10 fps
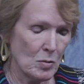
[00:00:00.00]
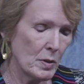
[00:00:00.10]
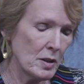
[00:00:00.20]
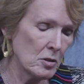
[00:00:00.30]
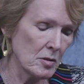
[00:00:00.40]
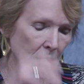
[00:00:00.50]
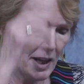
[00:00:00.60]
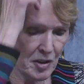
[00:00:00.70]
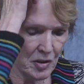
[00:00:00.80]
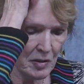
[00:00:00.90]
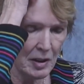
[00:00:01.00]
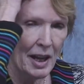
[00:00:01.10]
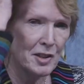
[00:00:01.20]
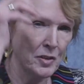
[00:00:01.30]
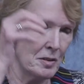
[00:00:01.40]
We looked less at the
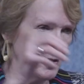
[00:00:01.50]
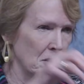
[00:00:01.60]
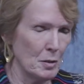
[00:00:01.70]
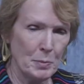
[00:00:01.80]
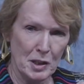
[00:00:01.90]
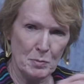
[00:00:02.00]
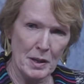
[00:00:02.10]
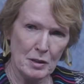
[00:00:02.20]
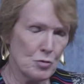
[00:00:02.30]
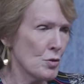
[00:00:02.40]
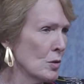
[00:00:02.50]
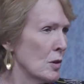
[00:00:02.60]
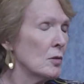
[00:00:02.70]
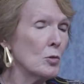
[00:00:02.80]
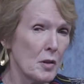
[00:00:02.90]
lessons that the peacemakers drew
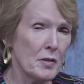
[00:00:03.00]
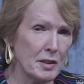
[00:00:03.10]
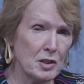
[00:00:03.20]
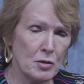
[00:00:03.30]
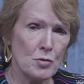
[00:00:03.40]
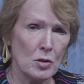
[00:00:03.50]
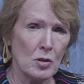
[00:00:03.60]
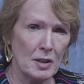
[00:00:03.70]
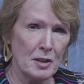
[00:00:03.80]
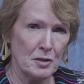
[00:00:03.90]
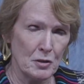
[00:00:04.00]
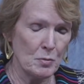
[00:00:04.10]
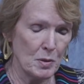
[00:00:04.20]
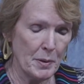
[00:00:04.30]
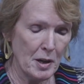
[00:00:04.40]
on, although they did draw on lessons from
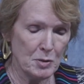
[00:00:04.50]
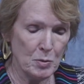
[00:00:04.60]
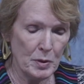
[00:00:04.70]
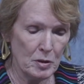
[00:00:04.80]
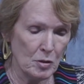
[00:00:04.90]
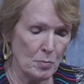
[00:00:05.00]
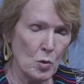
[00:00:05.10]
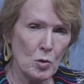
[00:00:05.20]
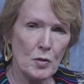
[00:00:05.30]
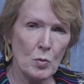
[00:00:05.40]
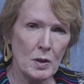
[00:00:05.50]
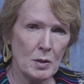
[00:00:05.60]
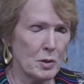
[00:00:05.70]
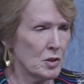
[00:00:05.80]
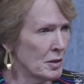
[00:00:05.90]
the past, but we looked more at the way in
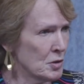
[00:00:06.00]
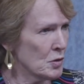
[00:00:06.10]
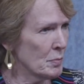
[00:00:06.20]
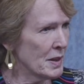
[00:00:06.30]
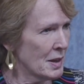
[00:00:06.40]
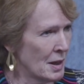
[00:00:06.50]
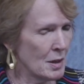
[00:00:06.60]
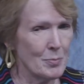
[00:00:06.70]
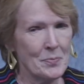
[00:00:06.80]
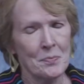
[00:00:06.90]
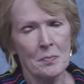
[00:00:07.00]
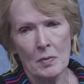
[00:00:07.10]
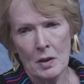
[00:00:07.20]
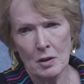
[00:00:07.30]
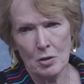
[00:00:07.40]
which history became
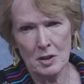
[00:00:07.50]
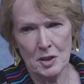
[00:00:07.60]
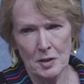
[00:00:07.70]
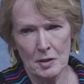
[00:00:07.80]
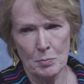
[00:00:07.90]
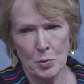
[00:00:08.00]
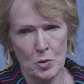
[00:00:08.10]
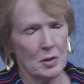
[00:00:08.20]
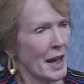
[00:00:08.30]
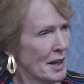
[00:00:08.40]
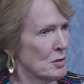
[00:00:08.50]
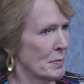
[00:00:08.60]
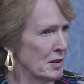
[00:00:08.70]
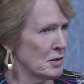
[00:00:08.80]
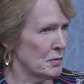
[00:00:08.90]
increasingly important as a
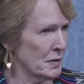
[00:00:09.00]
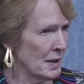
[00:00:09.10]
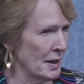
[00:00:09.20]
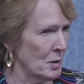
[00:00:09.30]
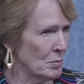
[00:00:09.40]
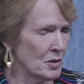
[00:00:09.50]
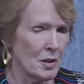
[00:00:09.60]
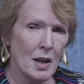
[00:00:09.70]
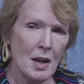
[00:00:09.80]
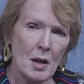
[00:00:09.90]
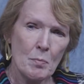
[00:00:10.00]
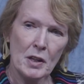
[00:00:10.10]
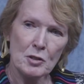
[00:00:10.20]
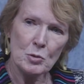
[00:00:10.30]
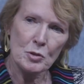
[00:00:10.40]
basis for claims
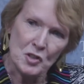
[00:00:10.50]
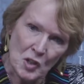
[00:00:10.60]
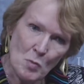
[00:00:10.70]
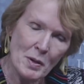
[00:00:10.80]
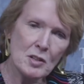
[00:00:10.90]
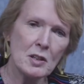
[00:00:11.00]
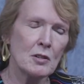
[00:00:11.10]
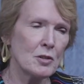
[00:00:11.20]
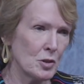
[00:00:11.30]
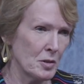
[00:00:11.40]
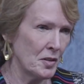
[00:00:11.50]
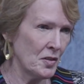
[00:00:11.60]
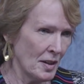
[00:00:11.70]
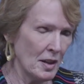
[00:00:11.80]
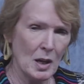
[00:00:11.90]
because there was so much territory
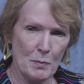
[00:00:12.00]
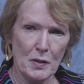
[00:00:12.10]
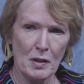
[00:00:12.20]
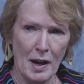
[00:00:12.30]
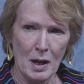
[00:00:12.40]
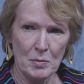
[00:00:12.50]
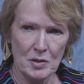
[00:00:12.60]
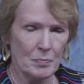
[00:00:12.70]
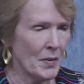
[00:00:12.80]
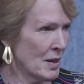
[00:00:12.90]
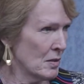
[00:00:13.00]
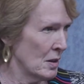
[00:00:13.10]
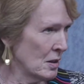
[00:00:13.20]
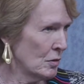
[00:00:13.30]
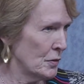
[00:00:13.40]
suddenly up for grabs at the
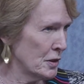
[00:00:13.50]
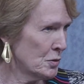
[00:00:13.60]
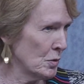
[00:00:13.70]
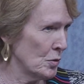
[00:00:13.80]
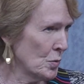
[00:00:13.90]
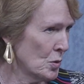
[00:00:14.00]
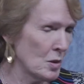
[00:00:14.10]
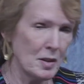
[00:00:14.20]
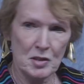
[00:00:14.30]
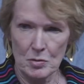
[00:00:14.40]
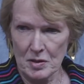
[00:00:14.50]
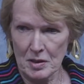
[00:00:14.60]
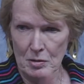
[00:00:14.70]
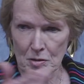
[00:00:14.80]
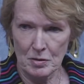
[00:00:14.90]
end of the First World War as the
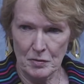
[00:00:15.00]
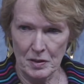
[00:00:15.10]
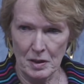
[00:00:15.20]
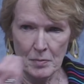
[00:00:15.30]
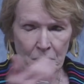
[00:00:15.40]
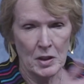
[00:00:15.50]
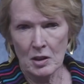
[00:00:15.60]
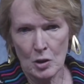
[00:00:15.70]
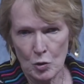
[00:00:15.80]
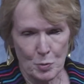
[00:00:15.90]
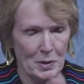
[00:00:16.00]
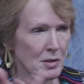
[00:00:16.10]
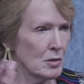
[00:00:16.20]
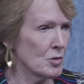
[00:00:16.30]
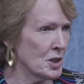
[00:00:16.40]
result of the huge
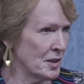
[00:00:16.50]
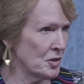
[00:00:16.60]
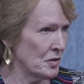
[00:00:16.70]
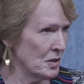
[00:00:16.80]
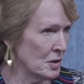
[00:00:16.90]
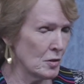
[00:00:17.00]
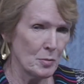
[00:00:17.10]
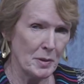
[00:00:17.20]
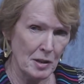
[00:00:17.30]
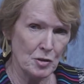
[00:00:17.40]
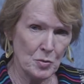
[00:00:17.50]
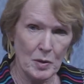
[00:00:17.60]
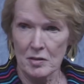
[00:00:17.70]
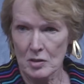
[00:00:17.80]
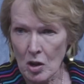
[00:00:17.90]
political changes in Europe and
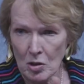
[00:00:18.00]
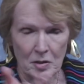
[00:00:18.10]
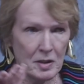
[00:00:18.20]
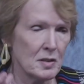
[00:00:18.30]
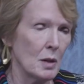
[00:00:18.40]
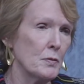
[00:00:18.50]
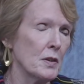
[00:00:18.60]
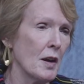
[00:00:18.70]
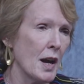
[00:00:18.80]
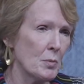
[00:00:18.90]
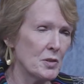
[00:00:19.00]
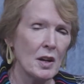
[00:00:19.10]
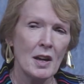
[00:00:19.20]
elsewhere, and colonies up for grabs,